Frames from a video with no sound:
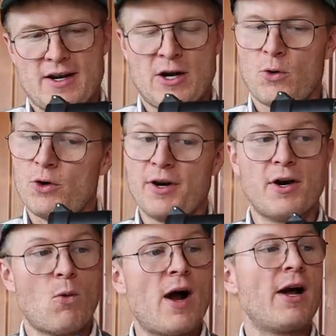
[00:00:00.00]
I ordered
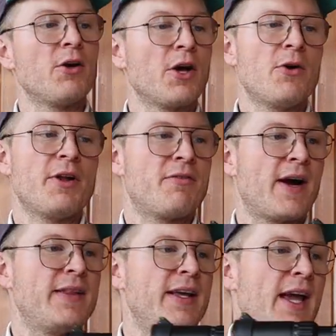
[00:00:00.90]
it a while ago and it
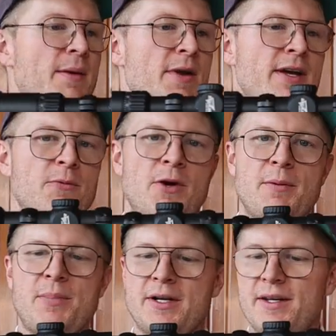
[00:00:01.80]
finally came in,
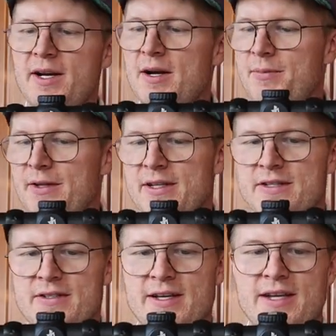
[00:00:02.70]
went and picked it up, and
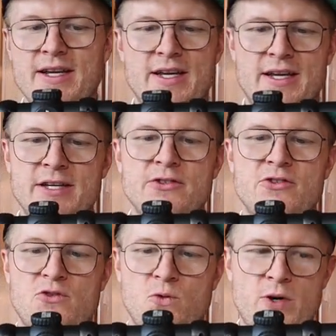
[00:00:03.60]
this thing is
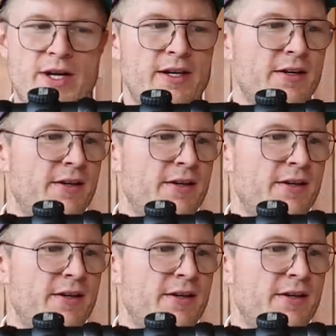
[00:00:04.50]
sweet.